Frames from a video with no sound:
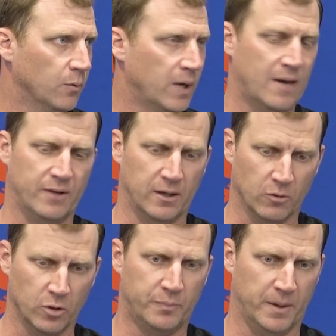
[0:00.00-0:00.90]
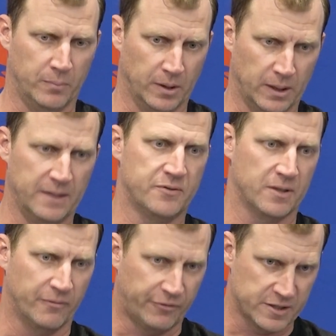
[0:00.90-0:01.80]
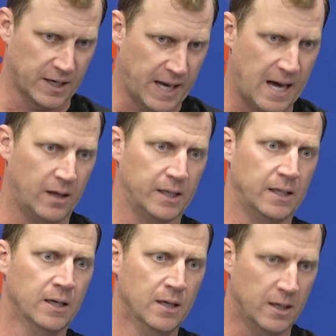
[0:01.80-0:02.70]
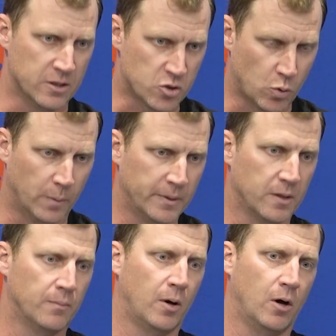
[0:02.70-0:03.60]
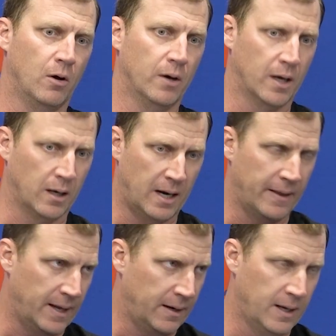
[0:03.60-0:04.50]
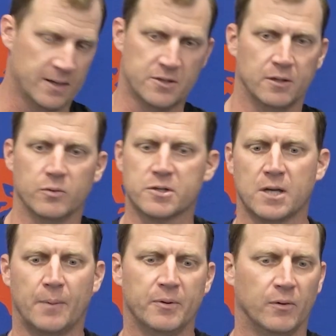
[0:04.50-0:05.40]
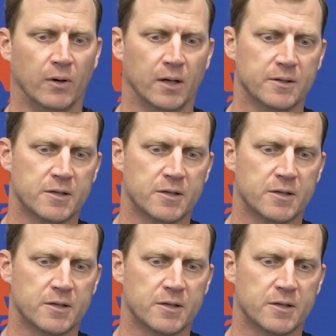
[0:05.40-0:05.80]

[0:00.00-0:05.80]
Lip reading: We have a group that believes in physicality, swarming to the ball, and a lot of that has to do with stopping the run.